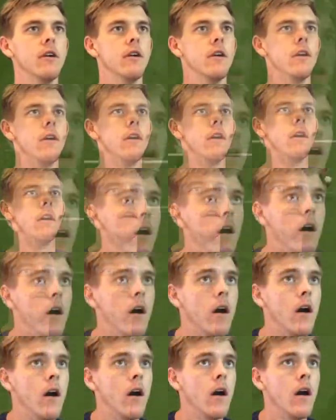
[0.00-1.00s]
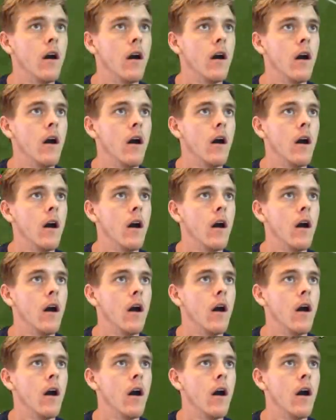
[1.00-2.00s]

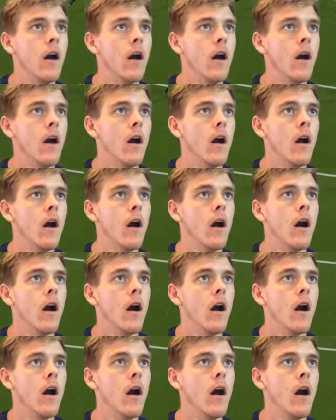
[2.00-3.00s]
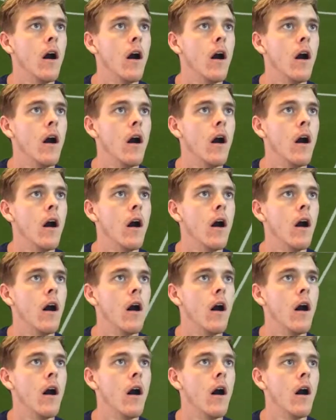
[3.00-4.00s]

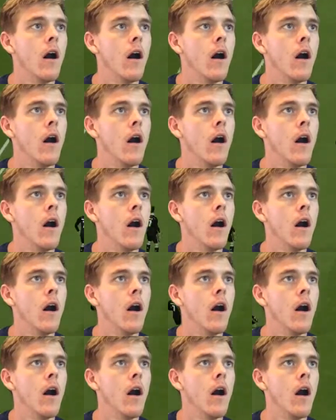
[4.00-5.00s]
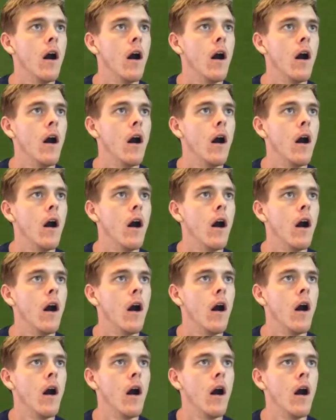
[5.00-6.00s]

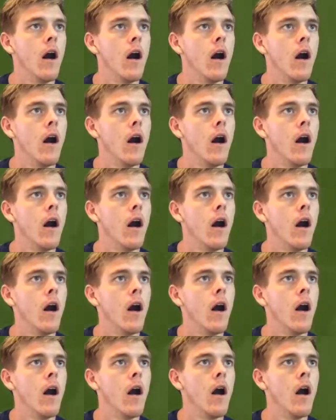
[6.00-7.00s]
No one is speaking in this clip.